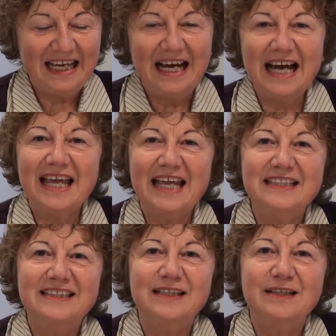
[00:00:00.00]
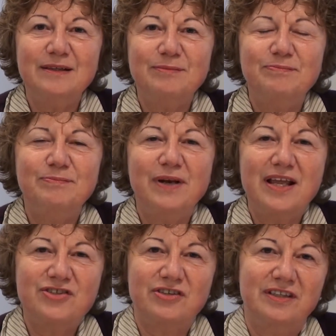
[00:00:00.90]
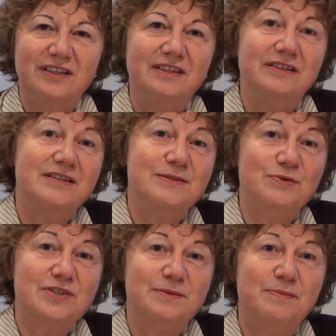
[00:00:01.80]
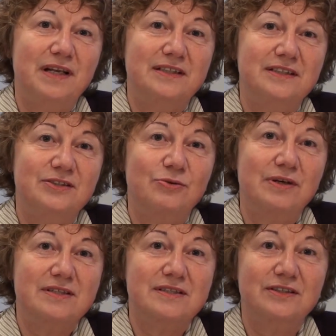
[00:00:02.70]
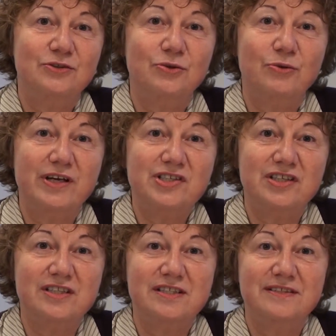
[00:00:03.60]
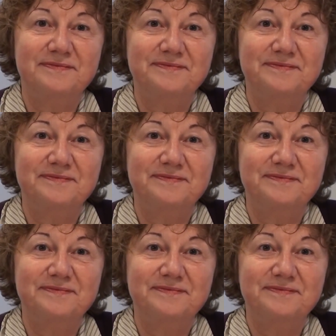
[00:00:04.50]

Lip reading: I had the pleasure and the responsibility to answer two questions